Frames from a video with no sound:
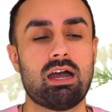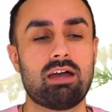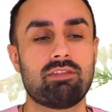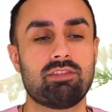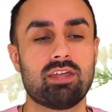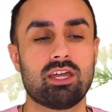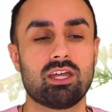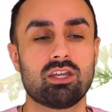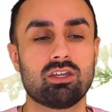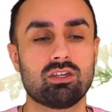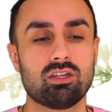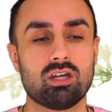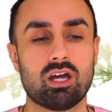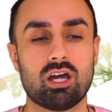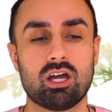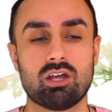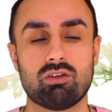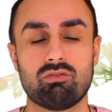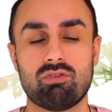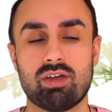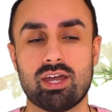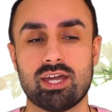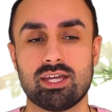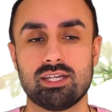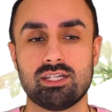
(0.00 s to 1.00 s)
and then I
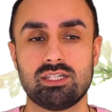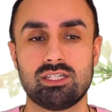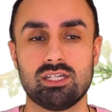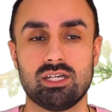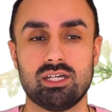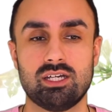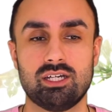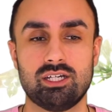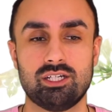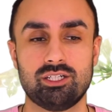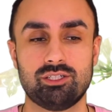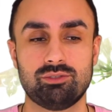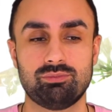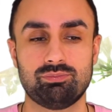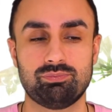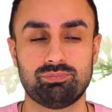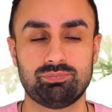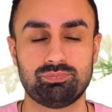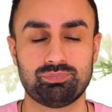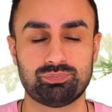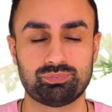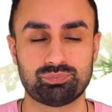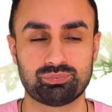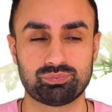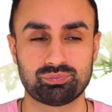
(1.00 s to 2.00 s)
read
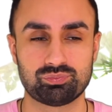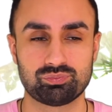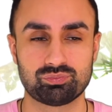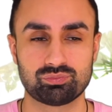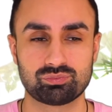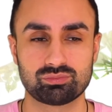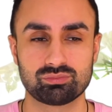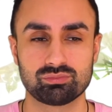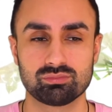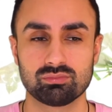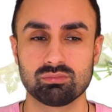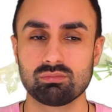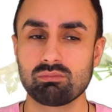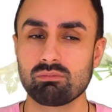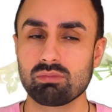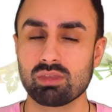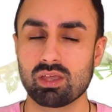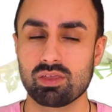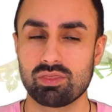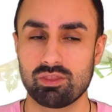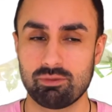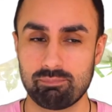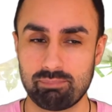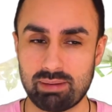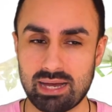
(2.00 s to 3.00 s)

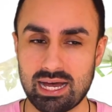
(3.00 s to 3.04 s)
The